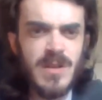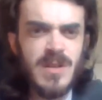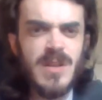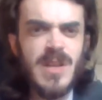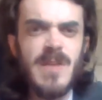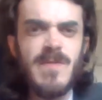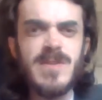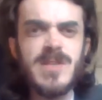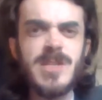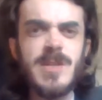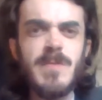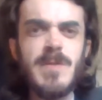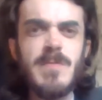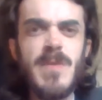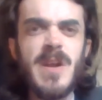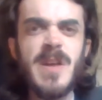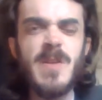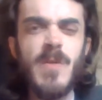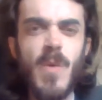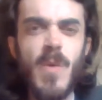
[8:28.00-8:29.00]
Give us some of the
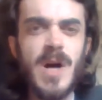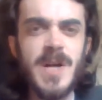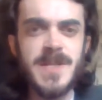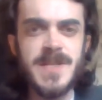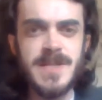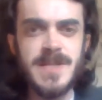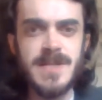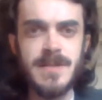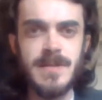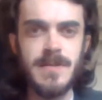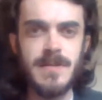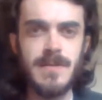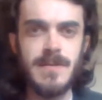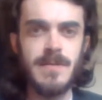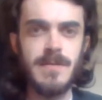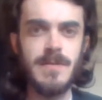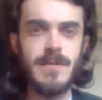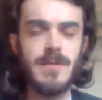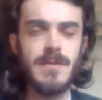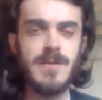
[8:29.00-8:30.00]
money to us.
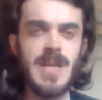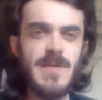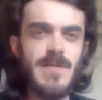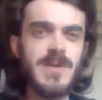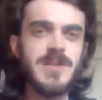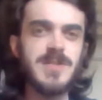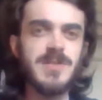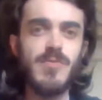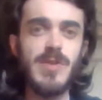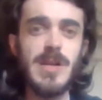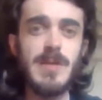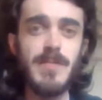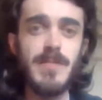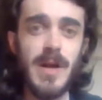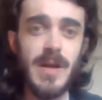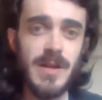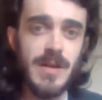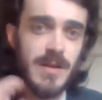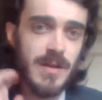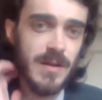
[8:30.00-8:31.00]
Give us a
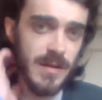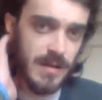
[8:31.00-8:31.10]
rebate.